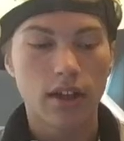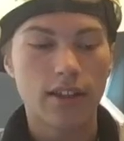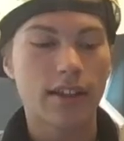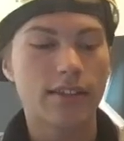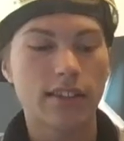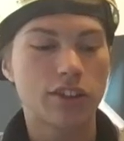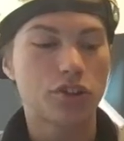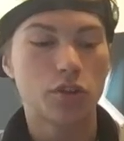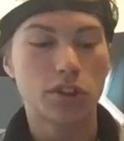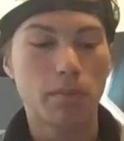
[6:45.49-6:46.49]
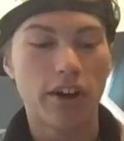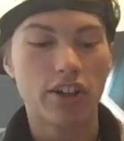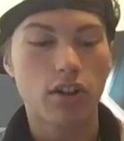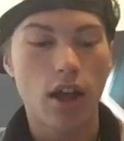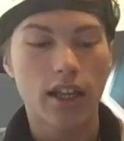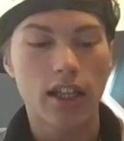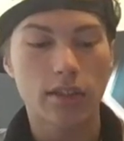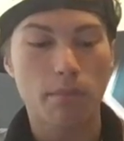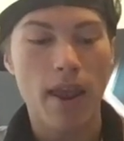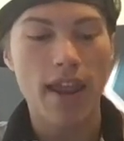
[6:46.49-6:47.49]
And then it says, Spud is lying
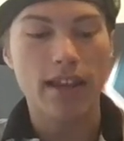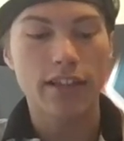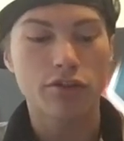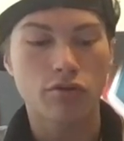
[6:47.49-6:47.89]
his panties